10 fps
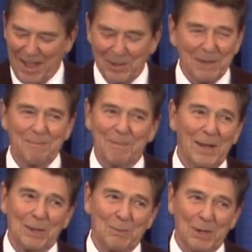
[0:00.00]
don't even
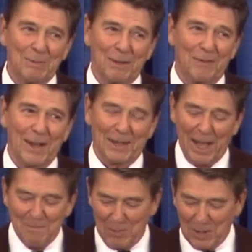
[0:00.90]
bother to put them in a file.
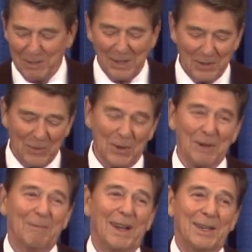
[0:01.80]
I put them in the drawer
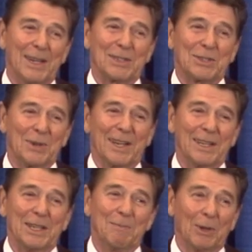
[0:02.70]
of my desk so I
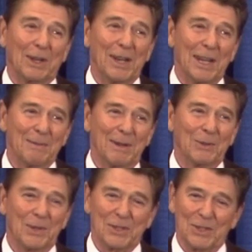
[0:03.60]
can keep looking at them
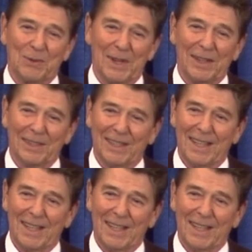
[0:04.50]
every once in a while.